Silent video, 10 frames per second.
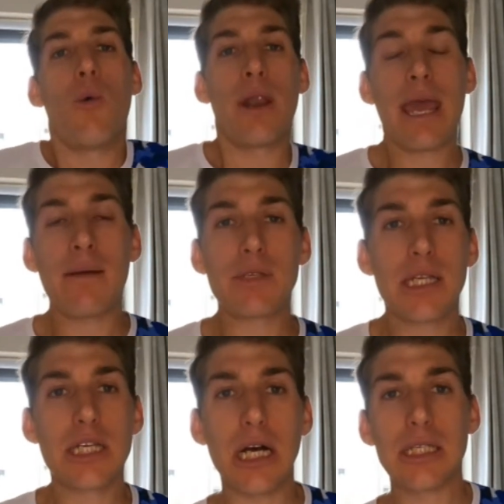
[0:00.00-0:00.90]
when it came to
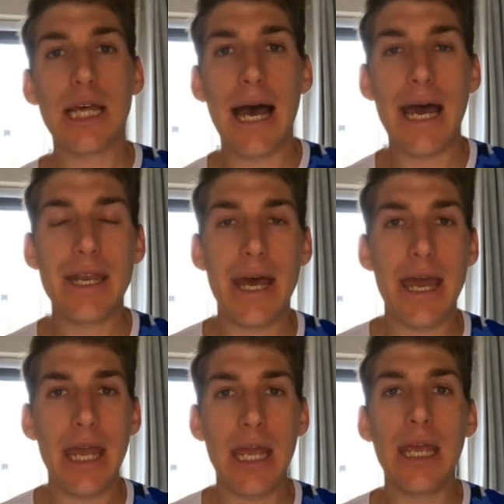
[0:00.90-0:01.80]
the gels, I had
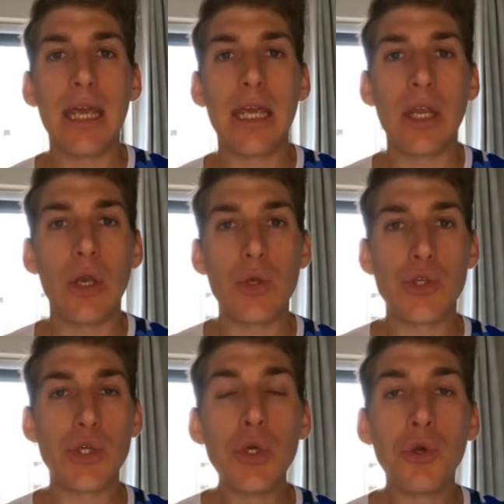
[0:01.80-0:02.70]

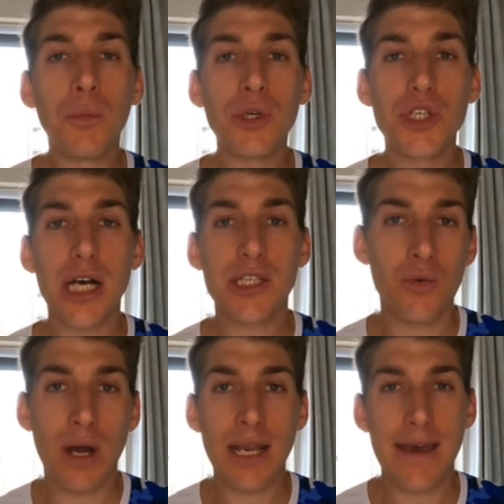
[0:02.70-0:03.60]
2 normal gels
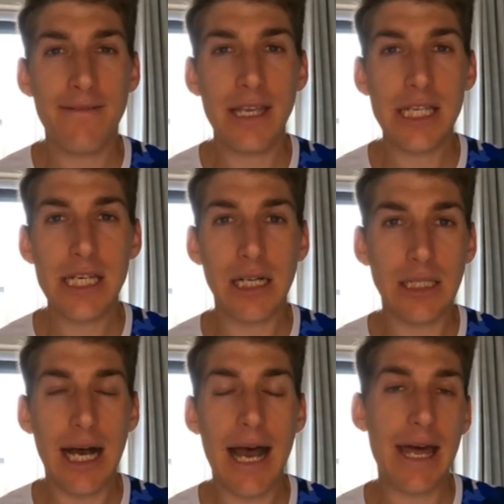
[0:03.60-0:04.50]
and 1 caffeine
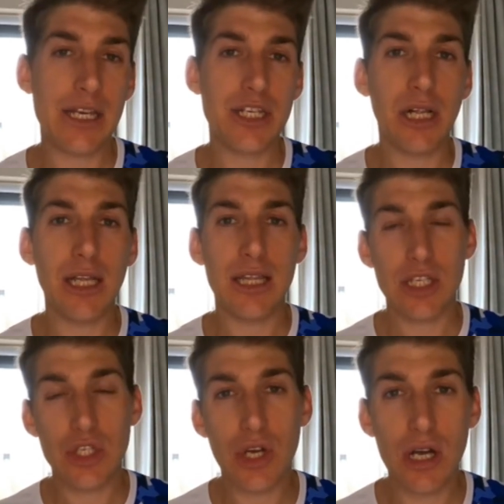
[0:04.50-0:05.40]
gel. I had a gel at the
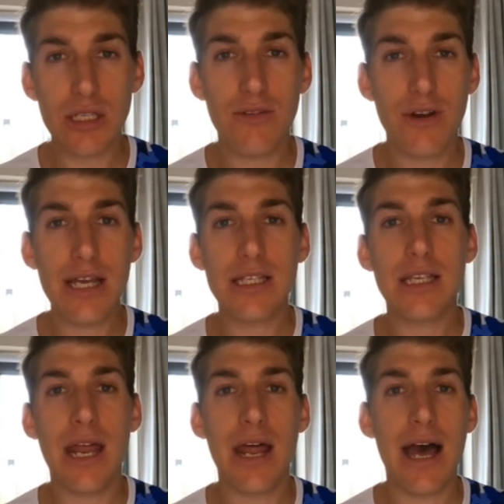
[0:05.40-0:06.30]
start of the race
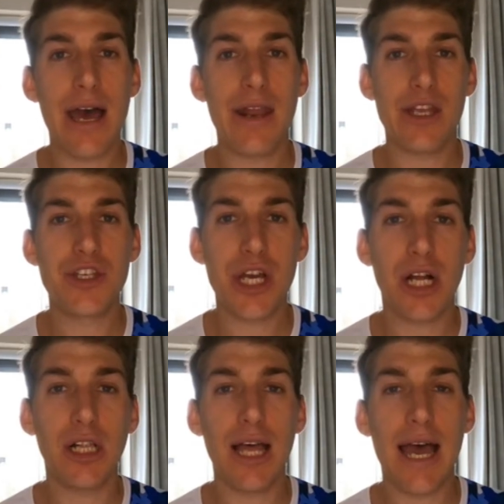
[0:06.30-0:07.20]
and I had a
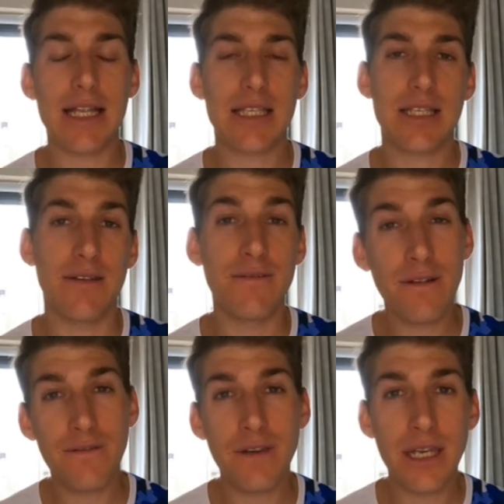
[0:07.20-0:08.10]
gel at the
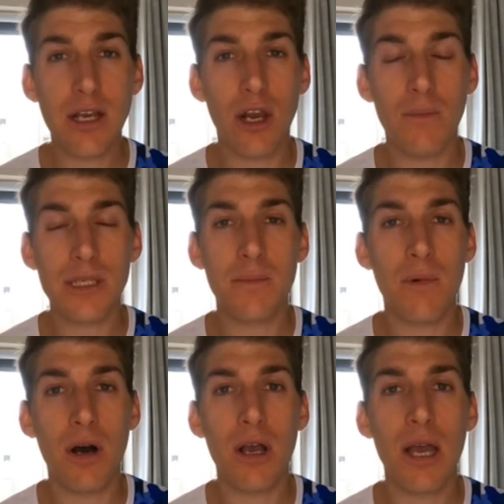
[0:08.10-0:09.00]
15 kilometer
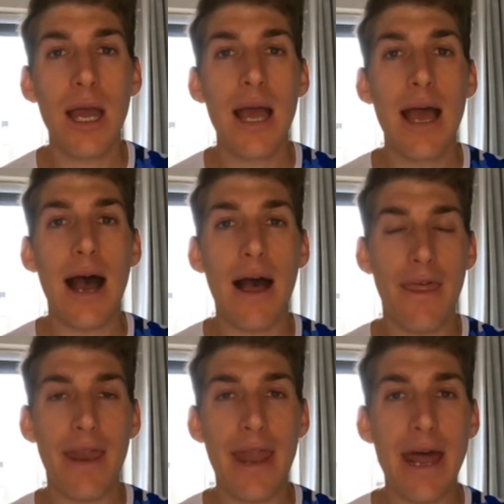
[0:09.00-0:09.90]
mark. I
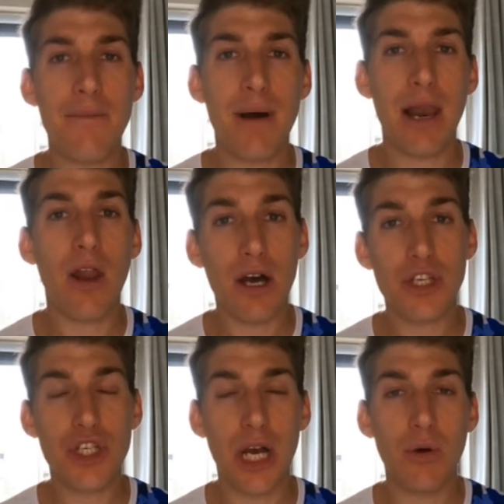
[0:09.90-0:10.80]
then had my
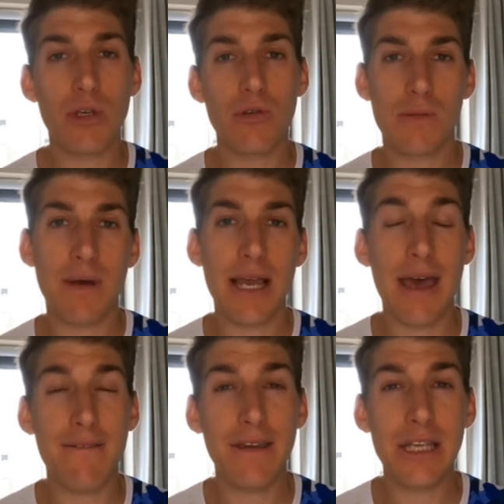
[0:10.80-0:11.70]
last gel, which was my
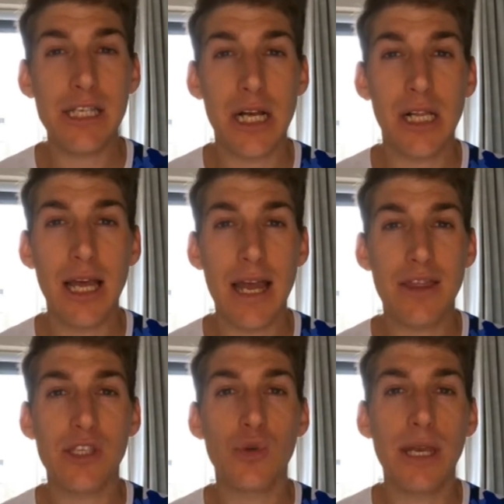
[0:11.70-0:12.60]
caffeine gel, at
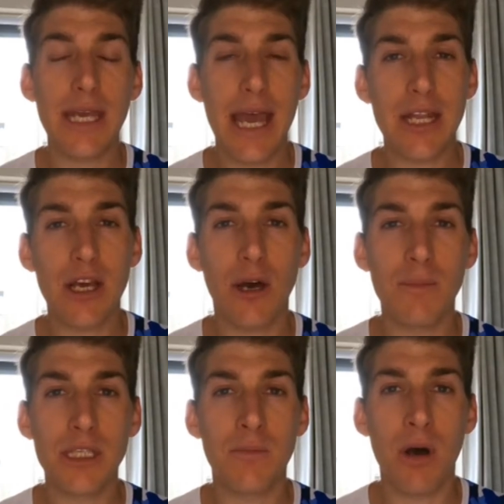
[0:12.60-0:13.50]
the 28
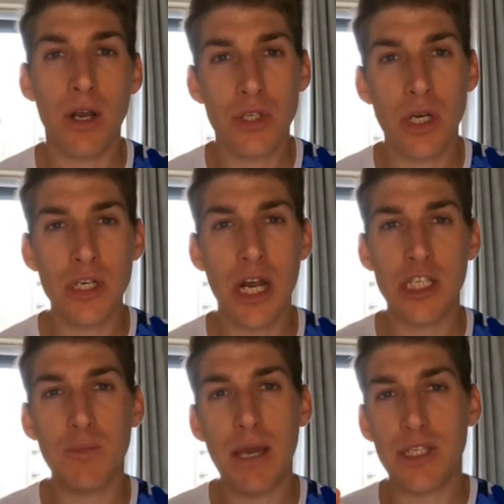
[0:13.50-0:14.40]
kilometer mark. So I tried
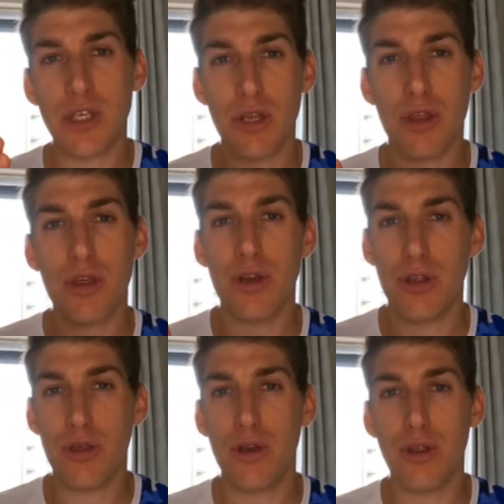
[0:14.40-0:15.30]
to space it a
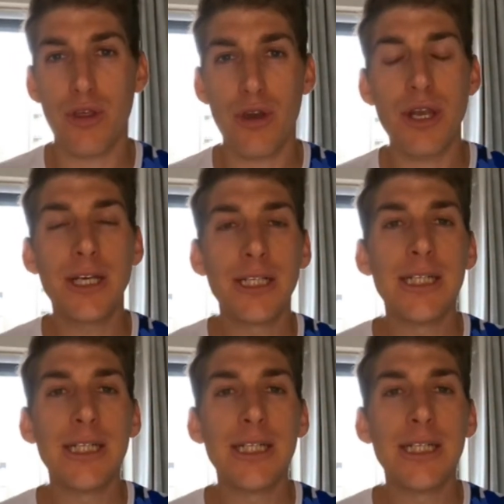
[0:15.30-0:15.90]
third.